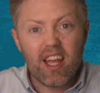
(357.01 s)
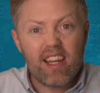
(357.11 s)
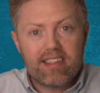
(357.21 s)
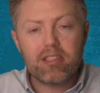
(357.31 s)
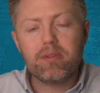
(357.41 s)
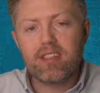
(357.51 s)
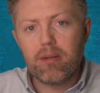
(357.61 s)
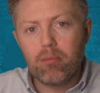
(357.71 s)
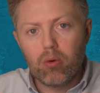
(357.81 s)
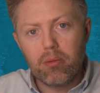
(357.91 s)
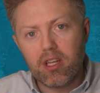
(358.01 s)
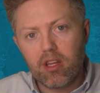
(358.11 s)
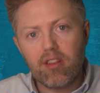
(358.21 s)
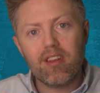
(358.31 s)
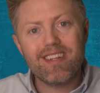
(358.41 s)
80% more
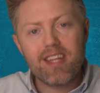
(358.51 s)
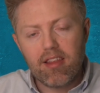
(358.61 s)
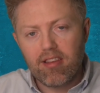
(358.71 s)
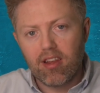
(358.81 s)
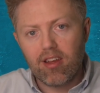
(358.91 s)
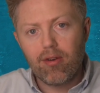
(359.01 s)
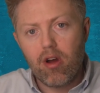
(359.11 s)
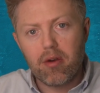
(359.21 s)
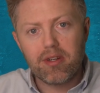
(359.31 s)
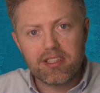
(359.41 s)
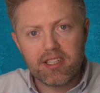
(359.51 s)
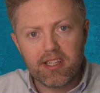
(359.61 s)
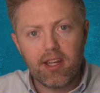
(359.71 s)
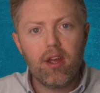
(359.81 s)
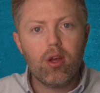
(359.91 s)
money than Tesla on R&D.